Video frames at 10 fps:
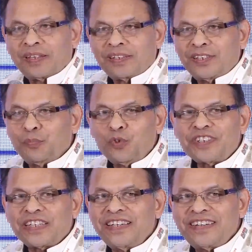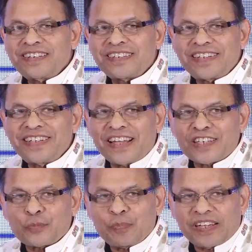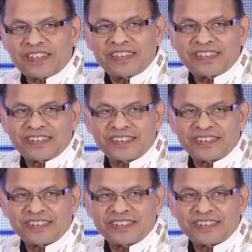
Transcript: The most interesting aspect